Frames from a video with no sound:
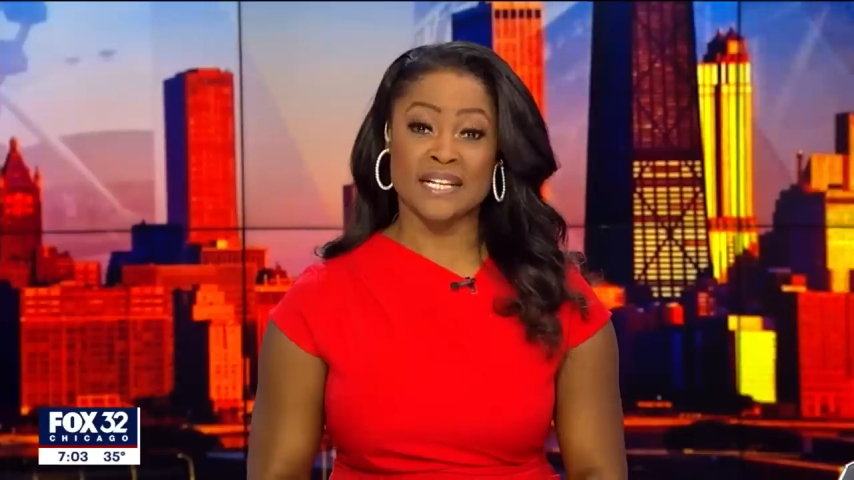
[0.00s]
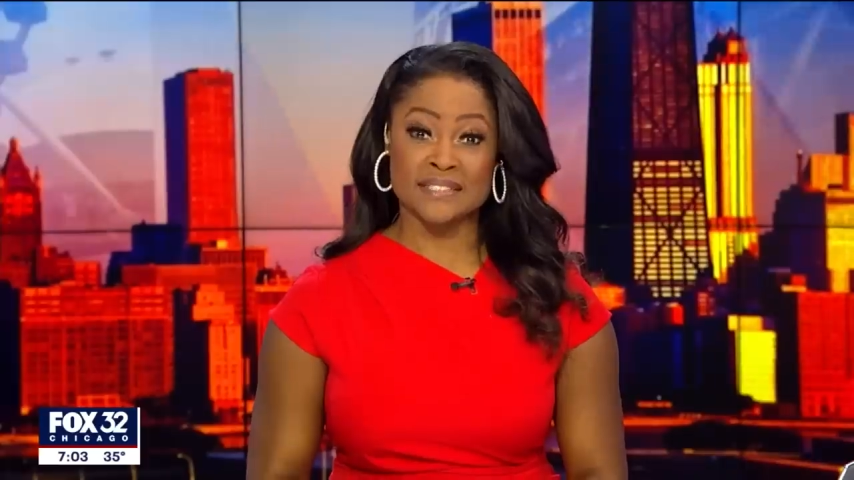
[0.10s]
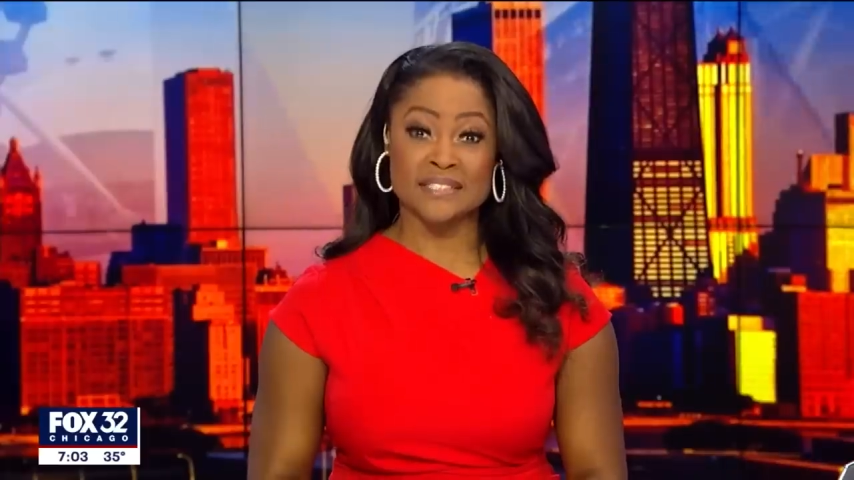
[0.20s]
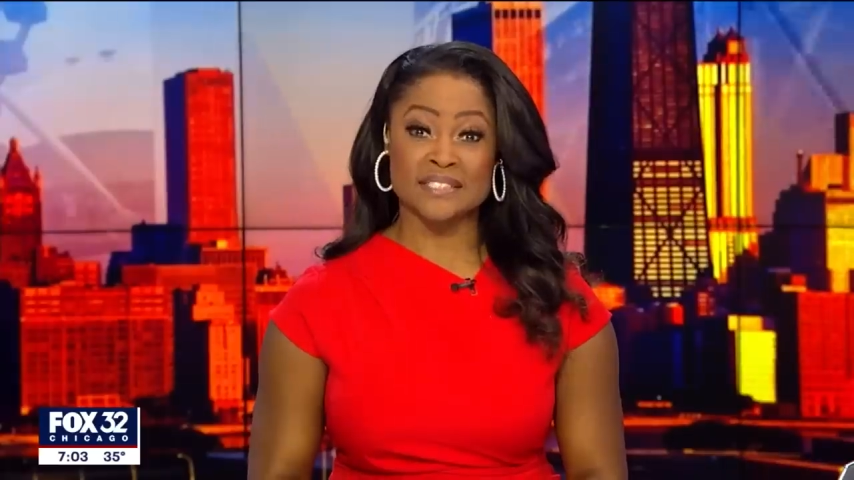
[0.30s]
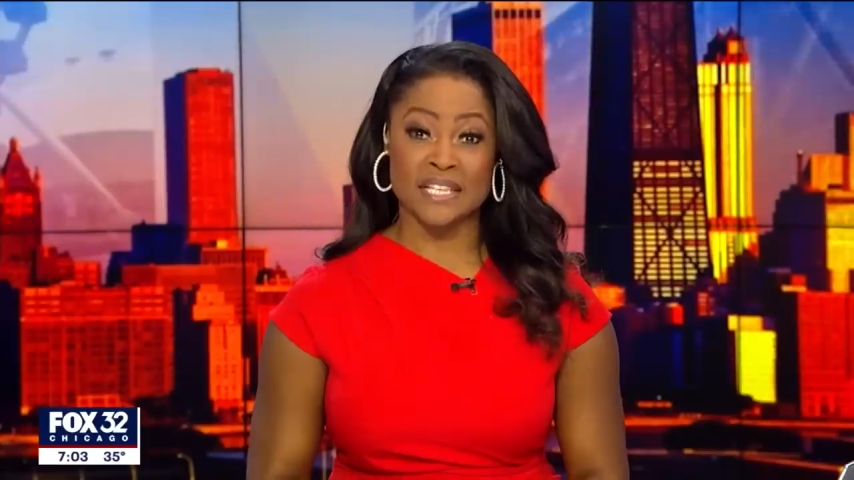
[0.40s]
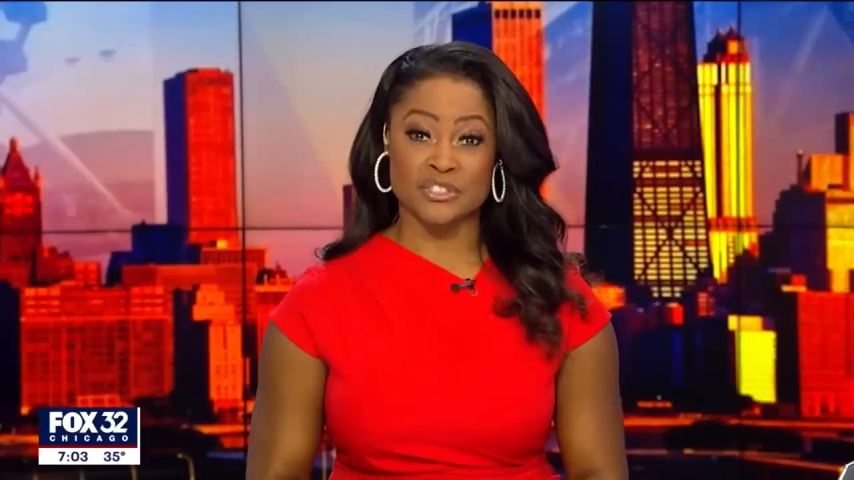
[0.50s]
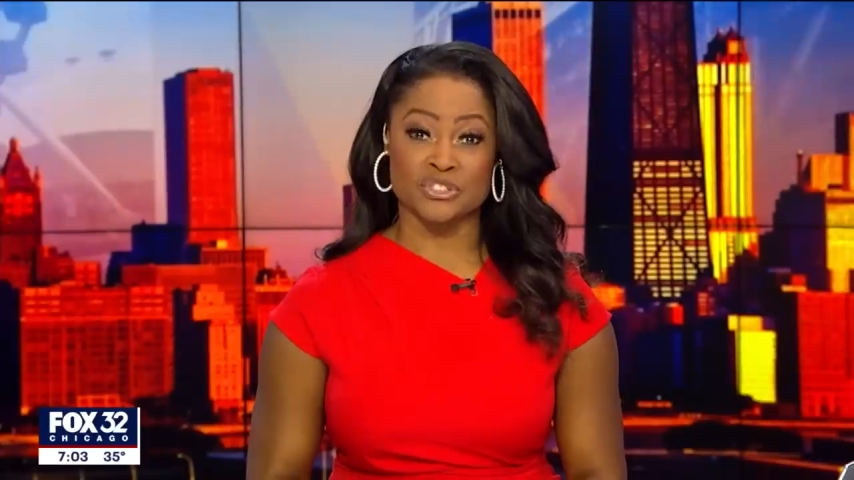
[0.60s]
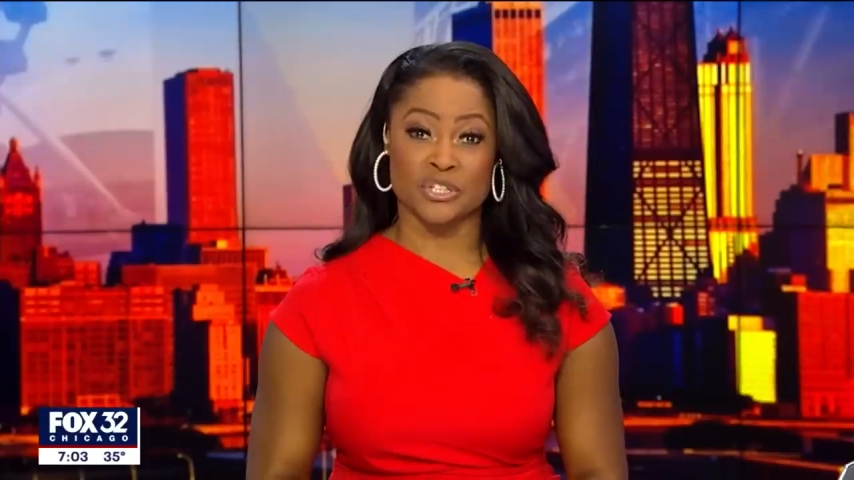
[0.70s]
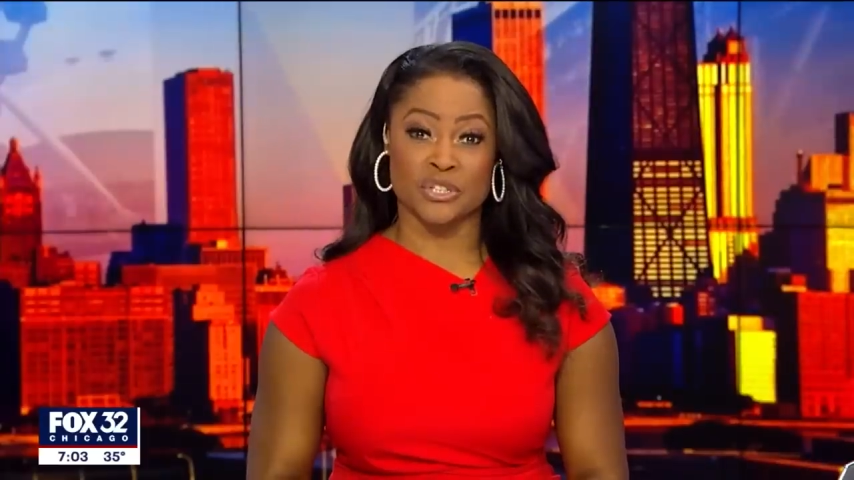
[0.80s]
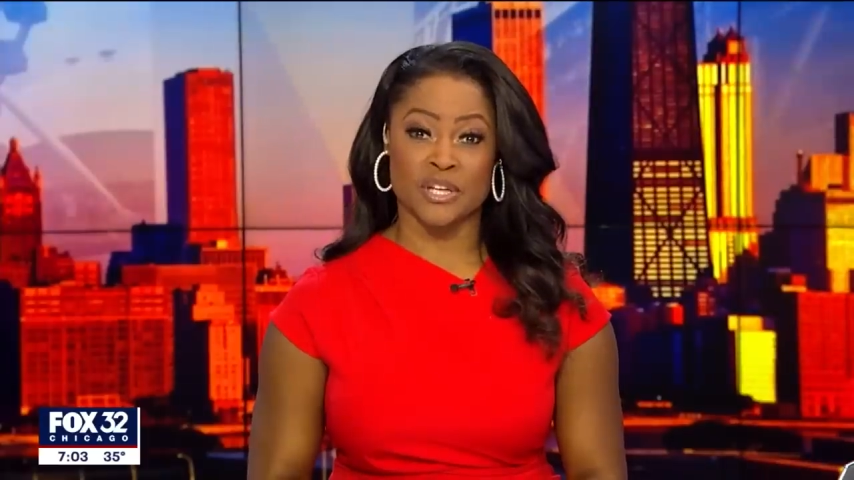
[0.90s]
dozens
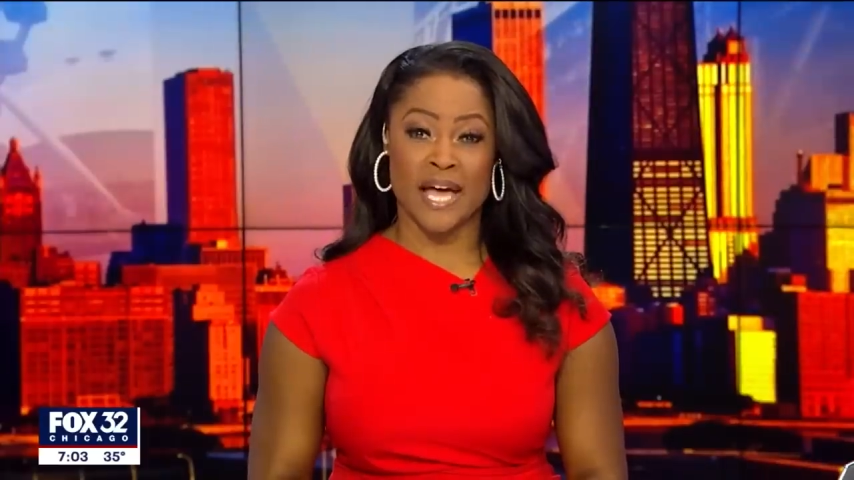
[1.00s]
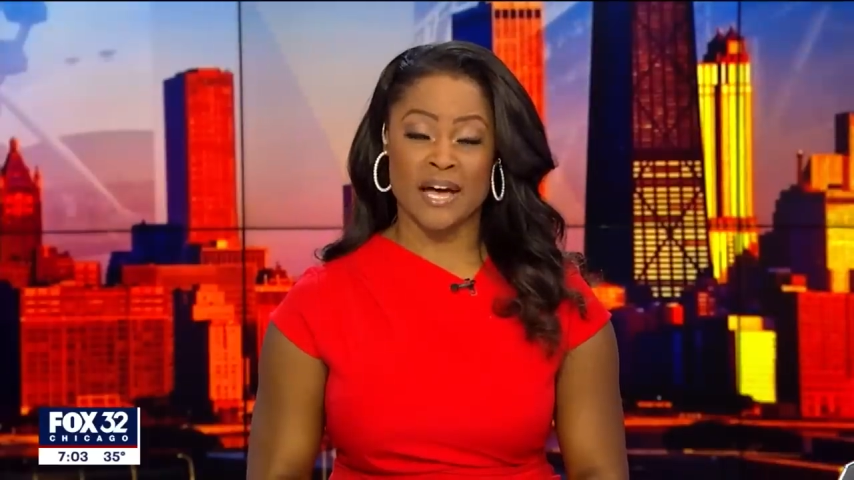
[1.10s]
injured